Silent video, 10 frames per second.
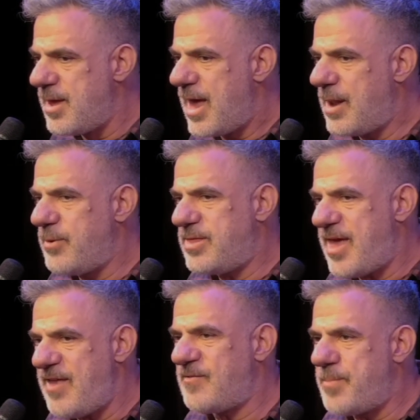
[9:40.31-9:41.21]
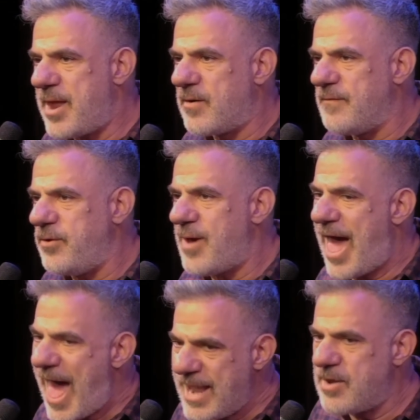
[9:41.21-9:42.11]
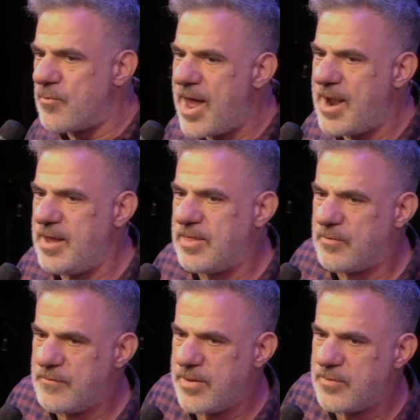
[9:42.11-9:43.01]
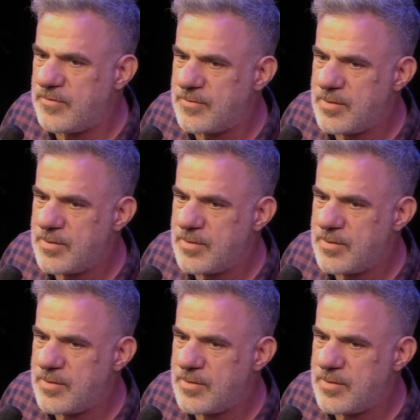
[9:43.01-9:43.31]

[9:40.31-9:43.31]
and it would taste better if you hadn't read any of the reviews.